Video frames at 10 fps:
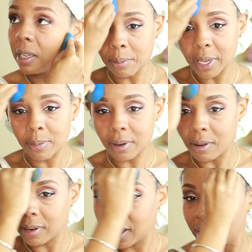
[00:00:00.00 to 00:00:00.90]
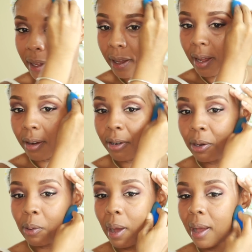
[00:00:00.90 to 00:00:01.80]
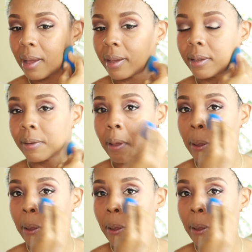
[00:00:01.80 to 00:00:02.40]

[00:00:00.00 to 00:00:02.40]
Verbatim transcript: Some people don't like it, I don't know why.